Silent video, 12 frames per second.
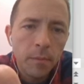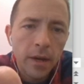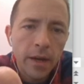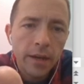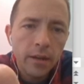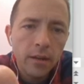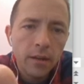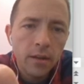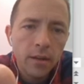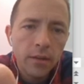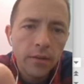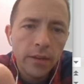in mind
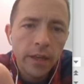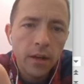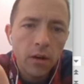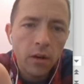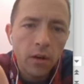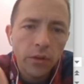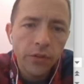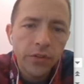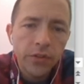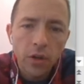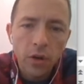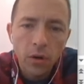that
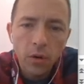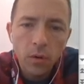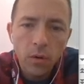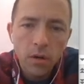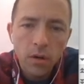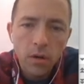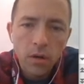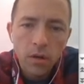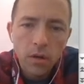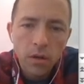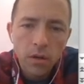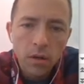also
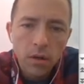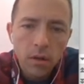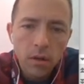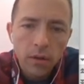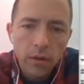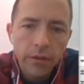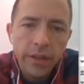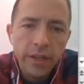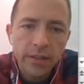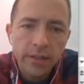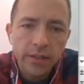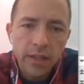
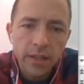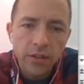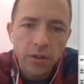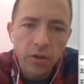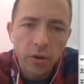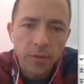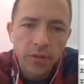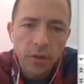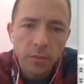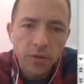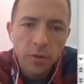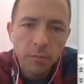this is a
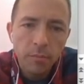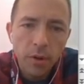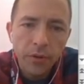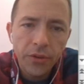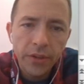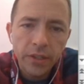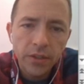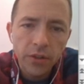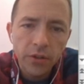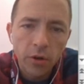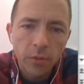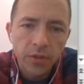chromosome. So both of these are
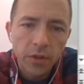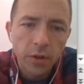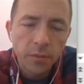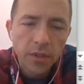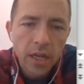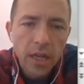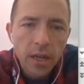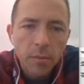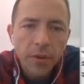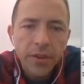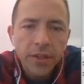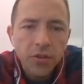chromosomes,
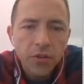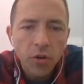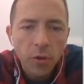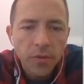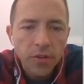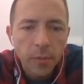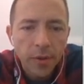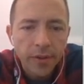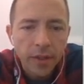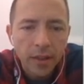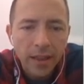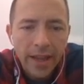but this chromosome on
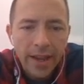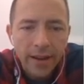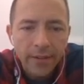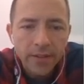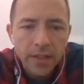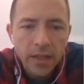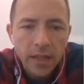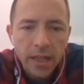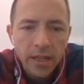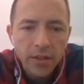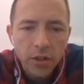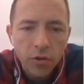the left
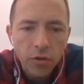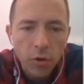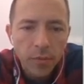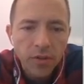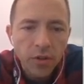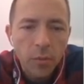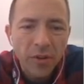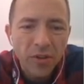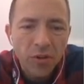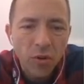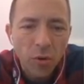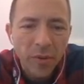is a chromosome with
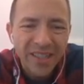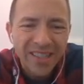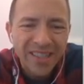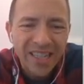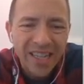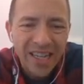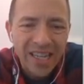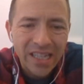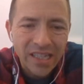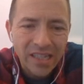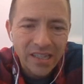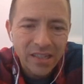
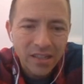chromatids.